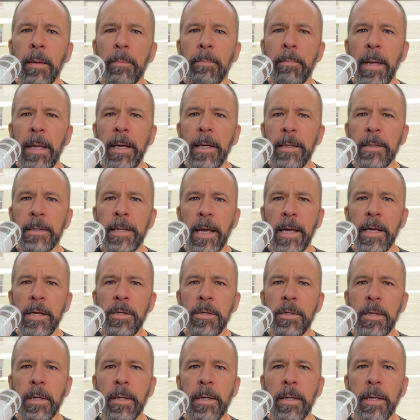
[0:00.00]

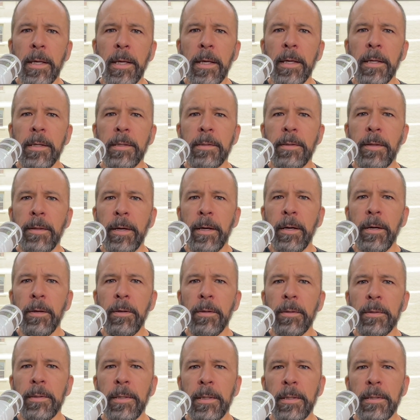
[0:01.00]
Meditation is
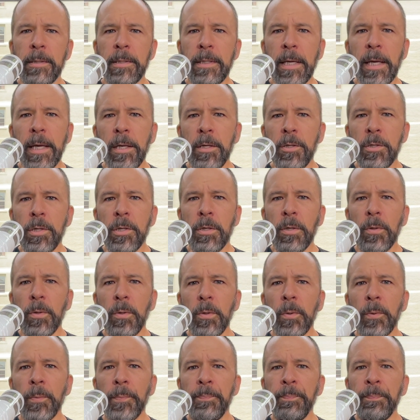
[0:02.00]
there to teach
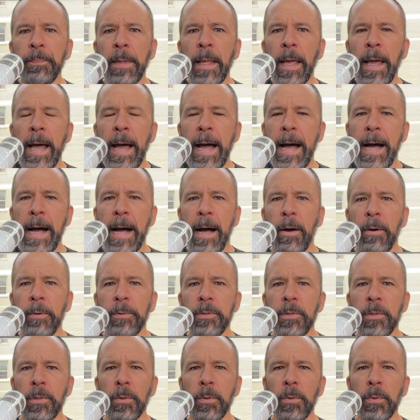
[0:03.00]
you how
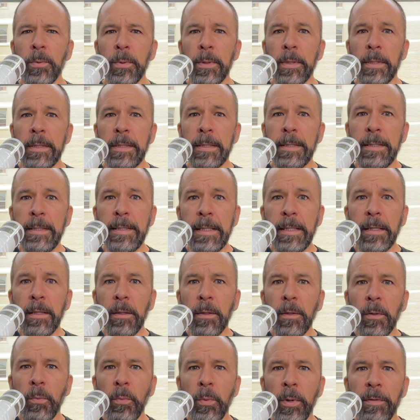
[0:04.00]
to
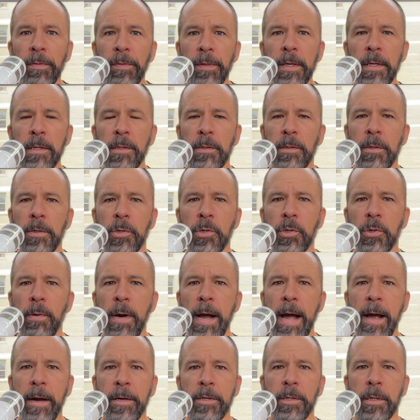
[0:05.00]
deal with these
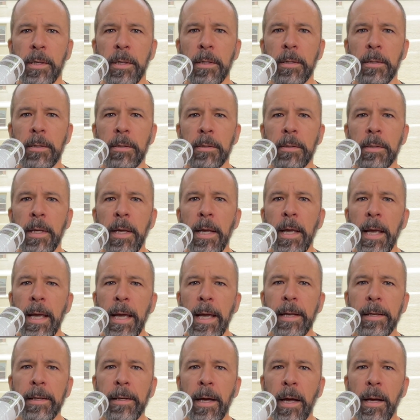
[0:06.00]
distractions
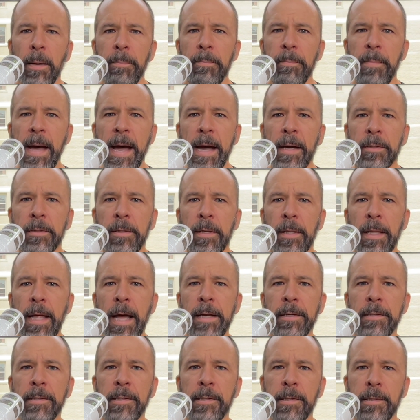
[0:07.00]
and come back to
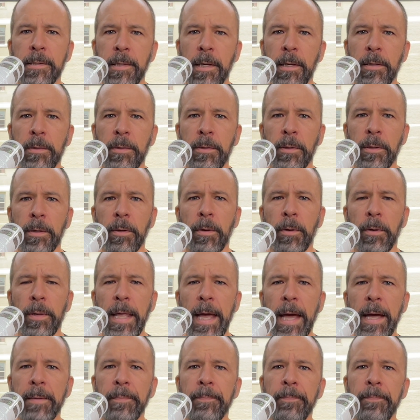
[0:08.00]
that center or
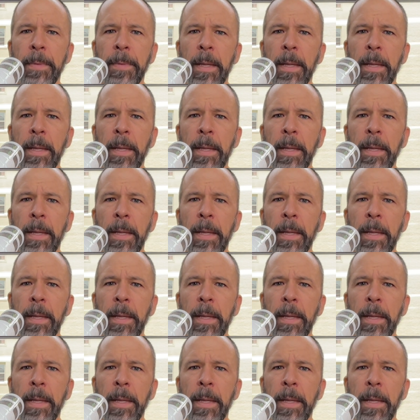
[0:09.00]
that